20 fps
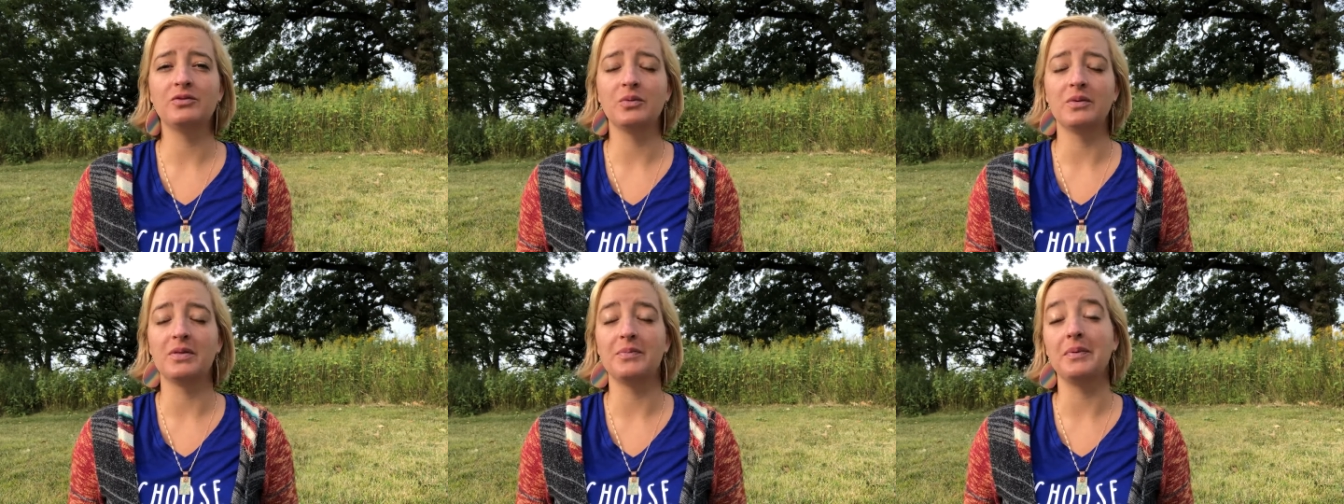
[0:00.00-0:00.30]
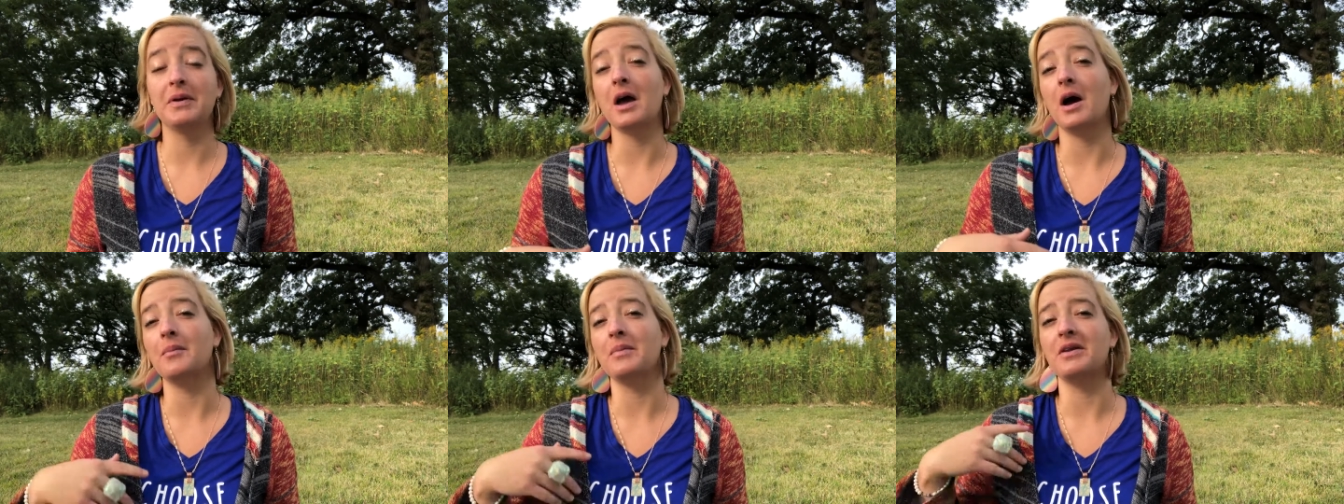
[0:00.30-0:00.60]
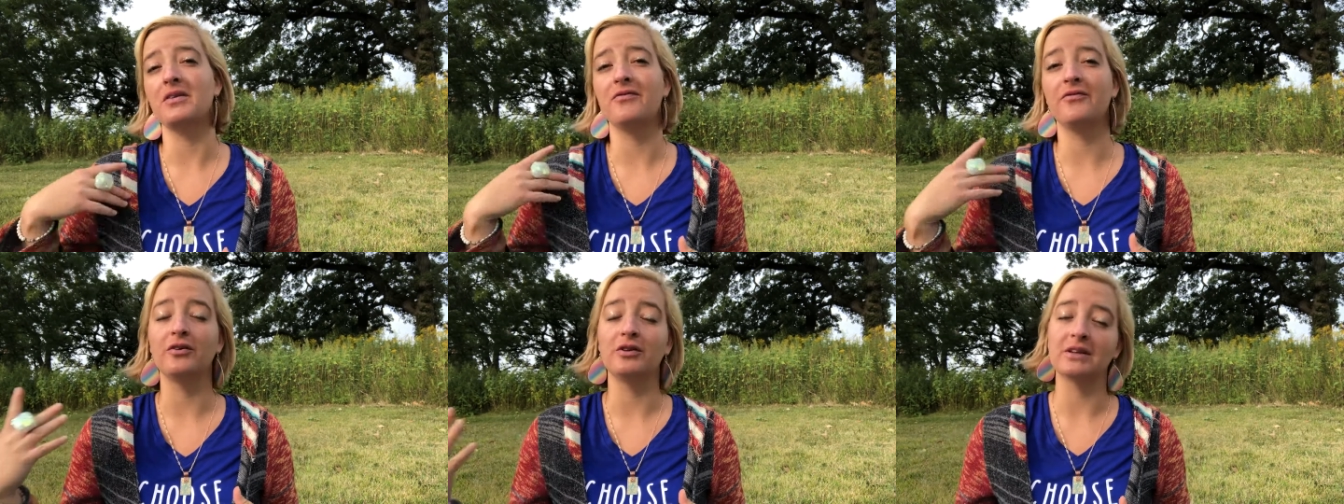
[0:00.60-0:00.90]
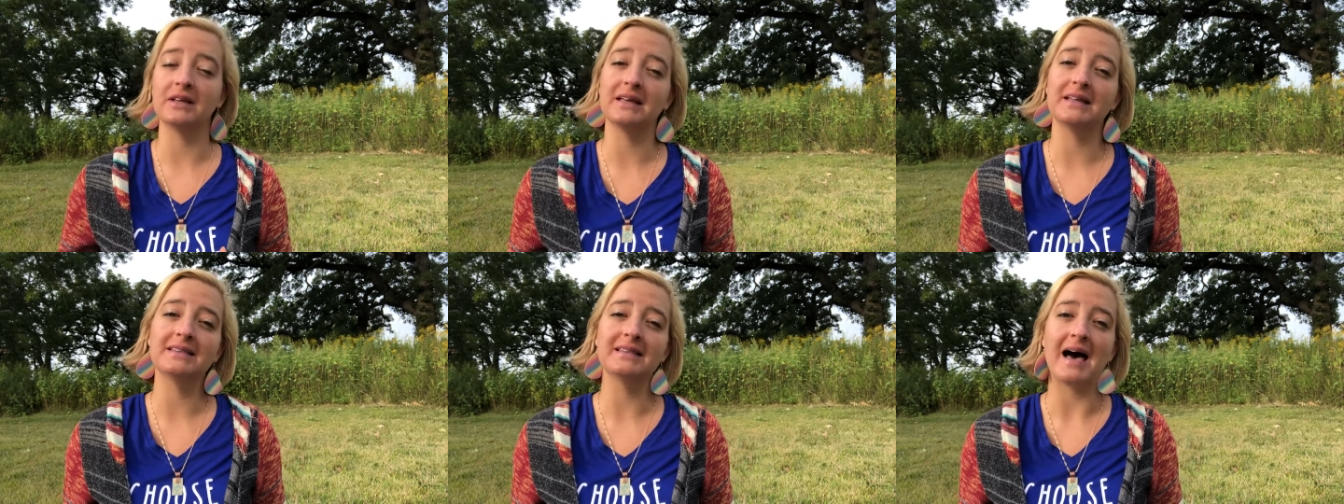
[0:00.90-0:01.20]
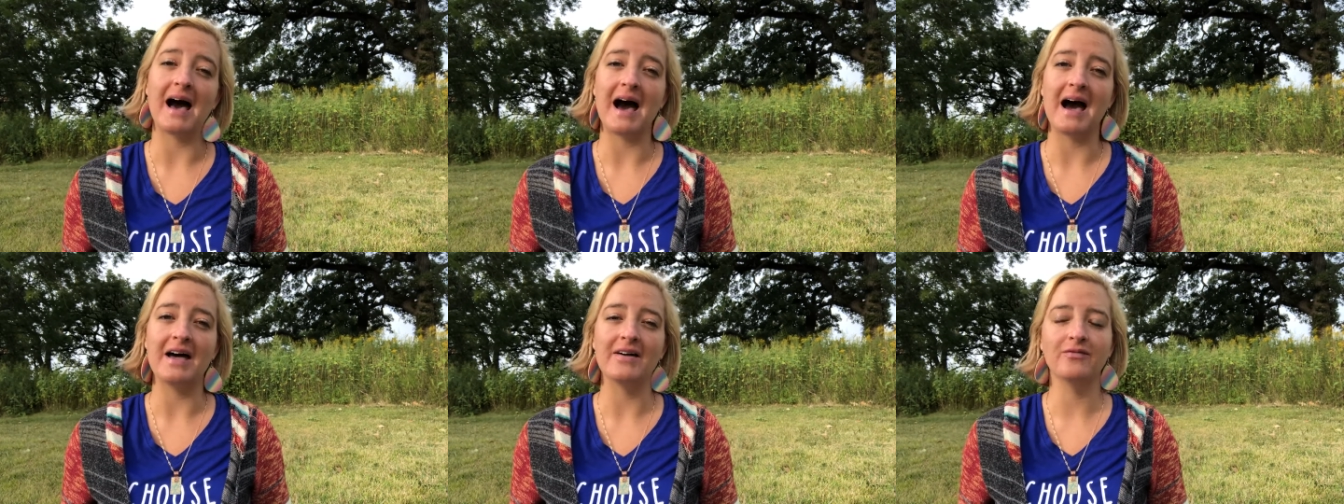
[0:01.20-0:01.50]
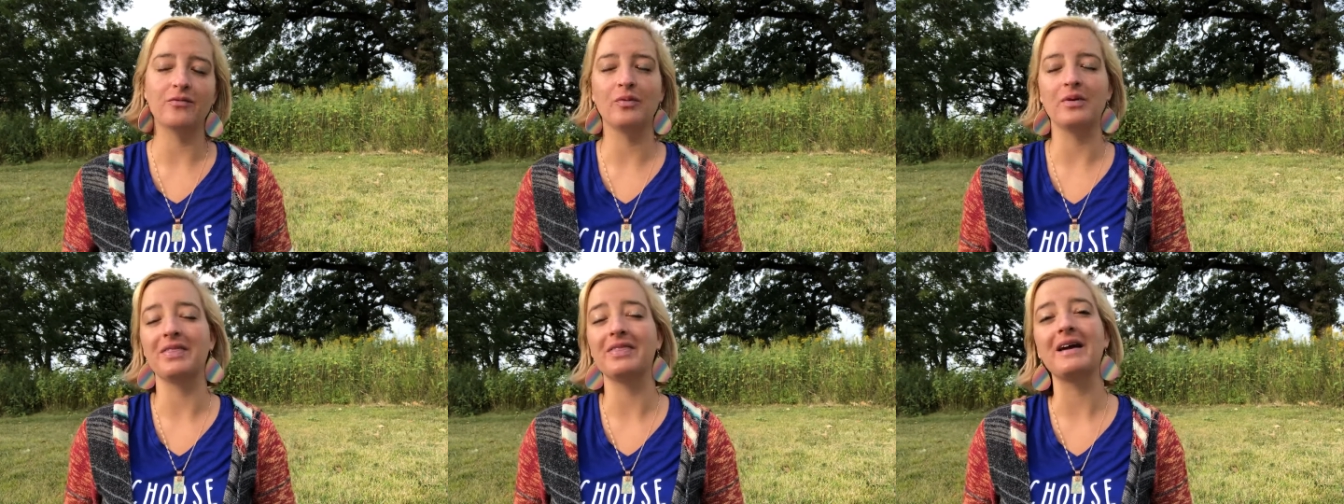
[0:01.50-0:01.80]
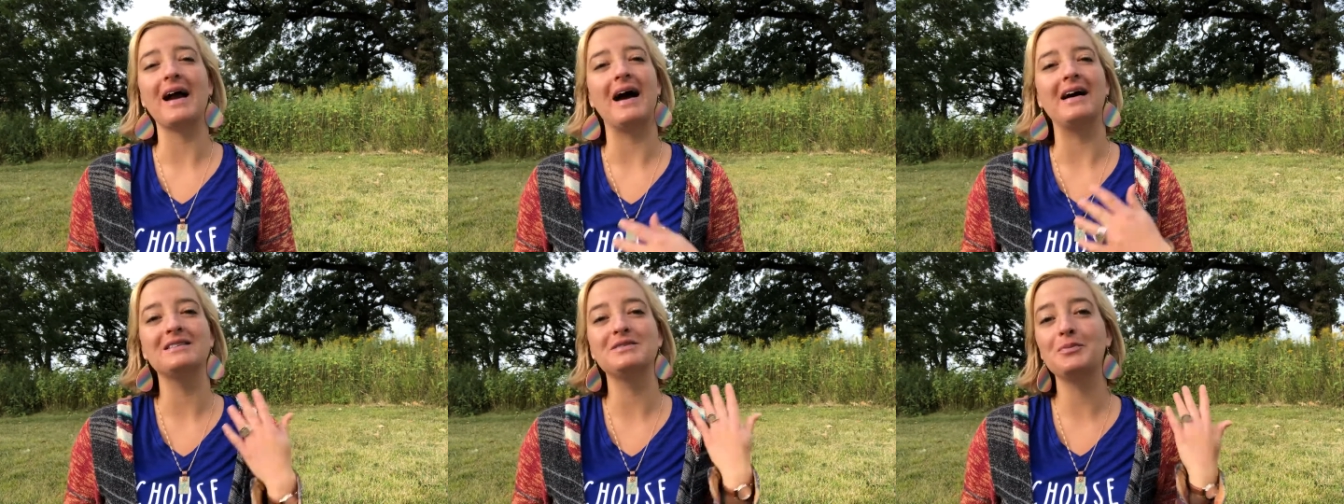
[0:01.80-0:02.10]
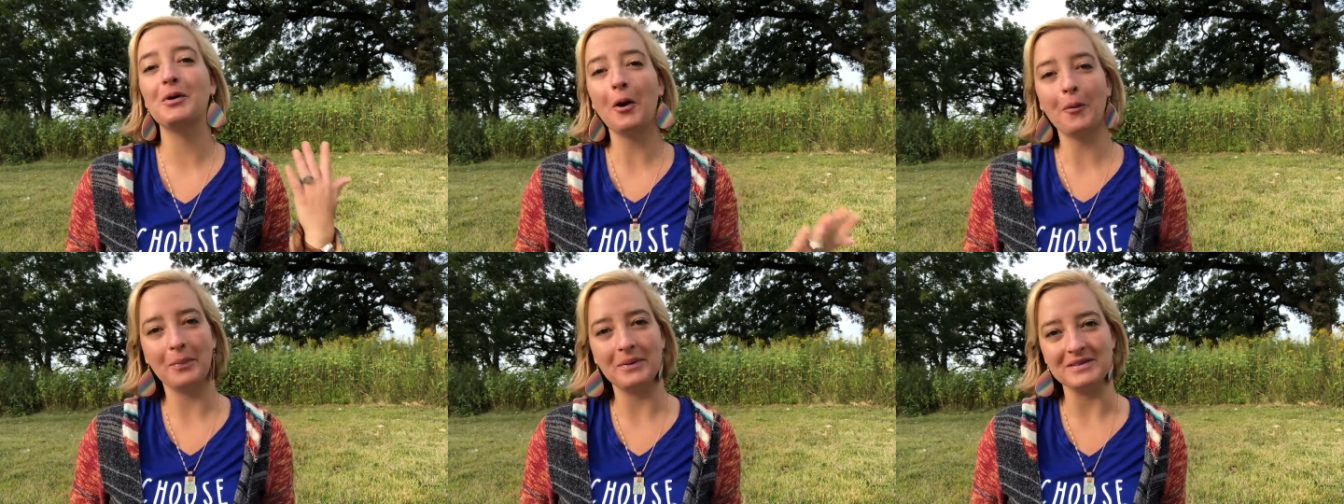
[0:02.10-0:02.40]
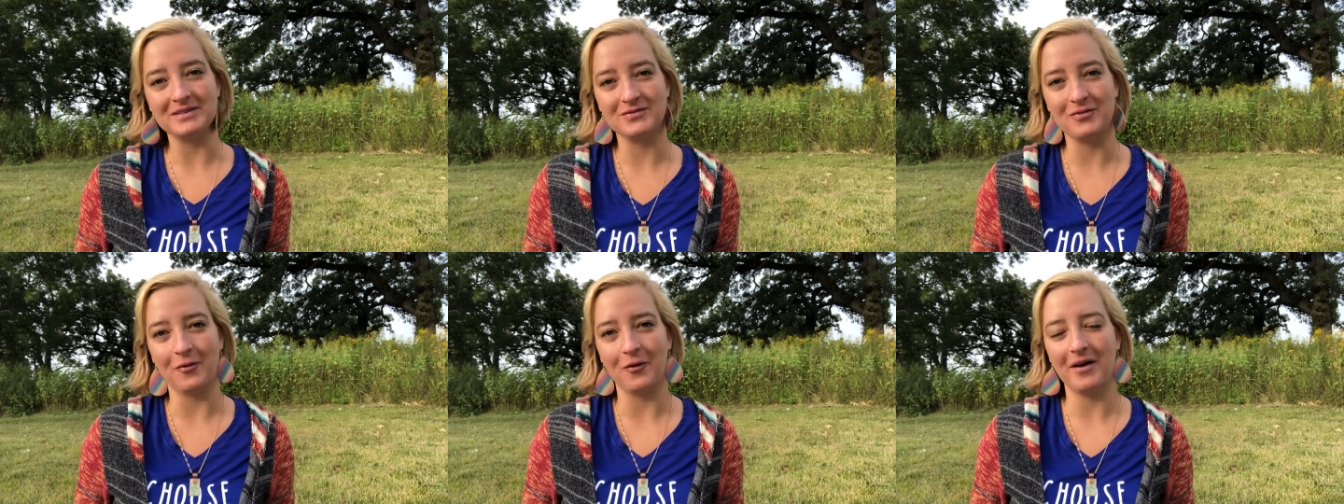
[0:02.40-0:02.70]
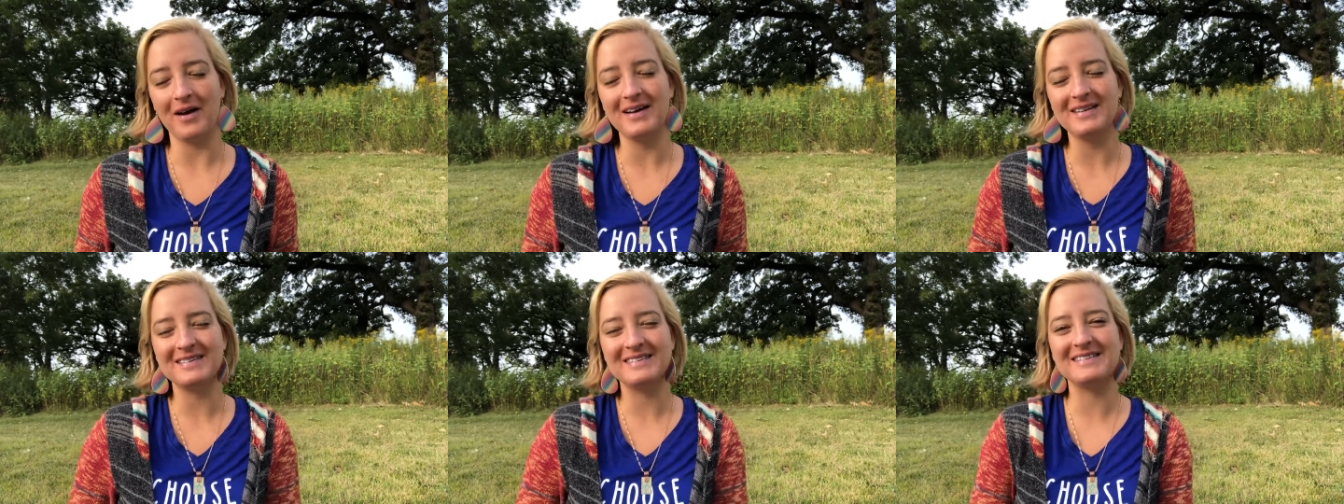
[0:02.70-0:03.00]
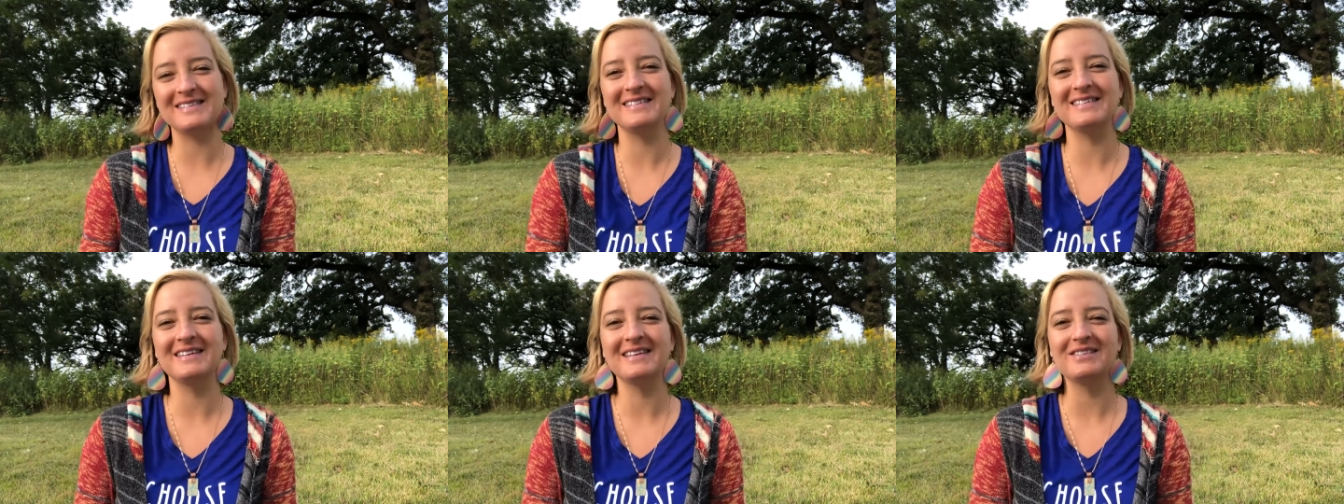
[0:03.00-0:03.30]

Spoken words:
with becoming fully alive with God's purpose for us.